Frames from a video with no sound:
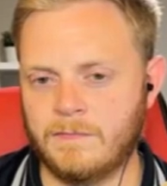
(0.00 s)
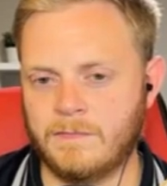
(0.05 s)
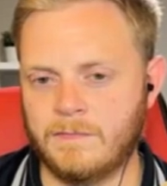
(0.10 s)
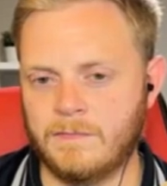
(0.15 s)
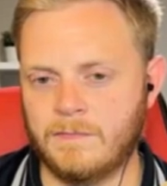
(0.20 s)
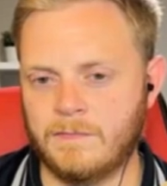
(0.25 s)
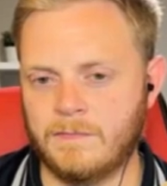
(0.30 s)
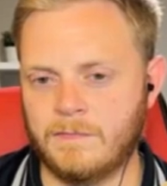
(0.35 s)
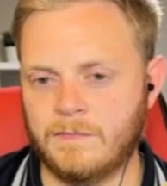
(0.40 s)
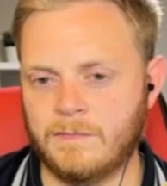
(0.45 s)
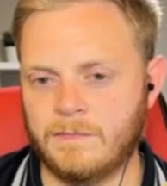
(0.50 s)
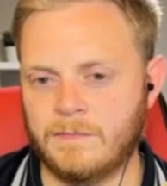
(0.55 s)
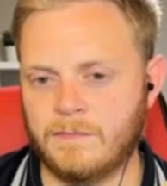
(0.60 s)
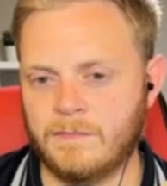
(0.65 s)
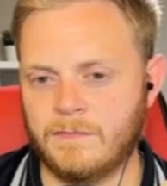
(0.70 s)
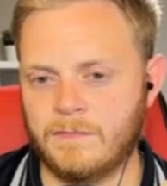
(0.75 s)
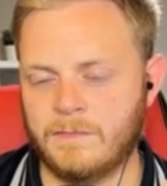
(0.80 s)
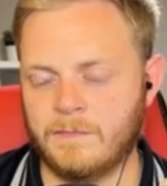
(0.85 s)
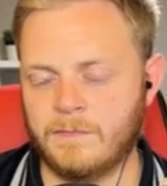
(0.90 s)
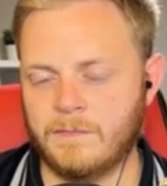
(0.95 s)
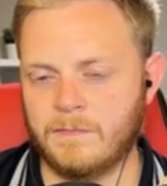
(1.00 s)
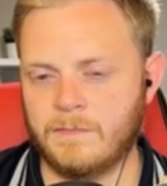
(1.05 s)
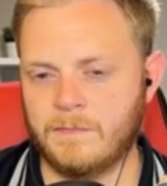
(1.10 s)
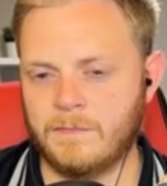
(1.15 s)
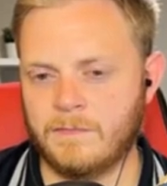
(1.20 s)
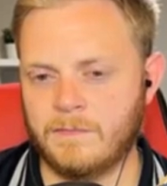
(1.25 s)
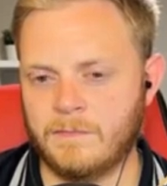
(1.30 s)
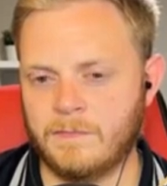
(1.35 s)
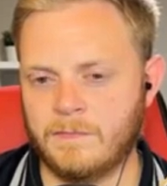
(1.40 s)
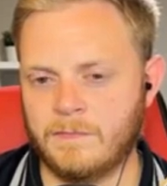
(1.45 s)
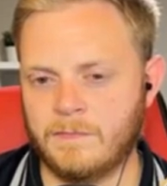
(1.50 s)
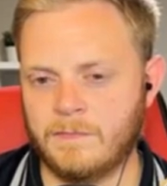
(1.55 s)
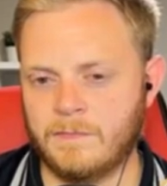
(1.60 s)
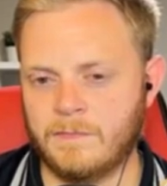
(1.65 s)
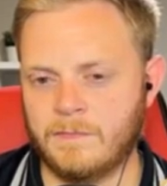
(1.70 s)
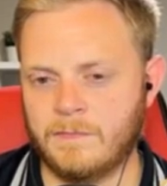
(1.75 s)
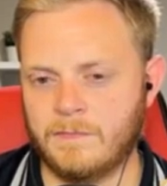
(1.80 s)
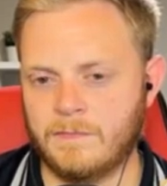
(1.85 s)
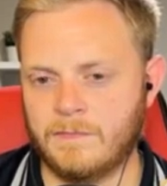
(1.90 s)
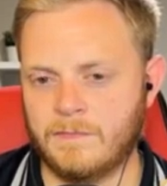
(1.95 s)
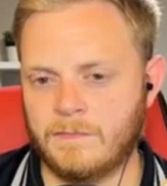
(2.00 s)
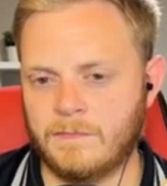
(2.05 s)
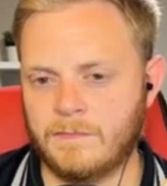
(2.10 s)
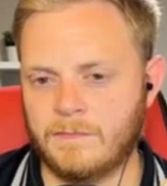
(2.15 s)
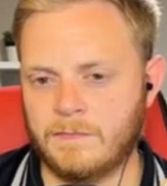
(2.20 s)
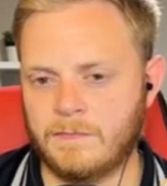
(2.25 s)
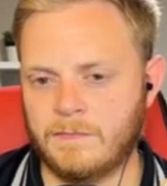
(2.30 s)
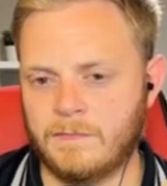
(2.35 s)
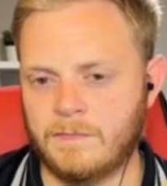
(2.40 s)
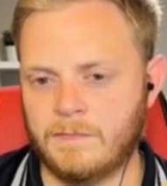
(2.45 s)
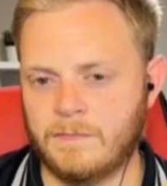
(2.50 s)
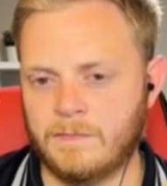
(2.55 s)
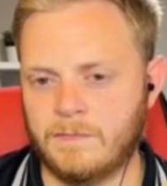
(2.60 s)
[no speech]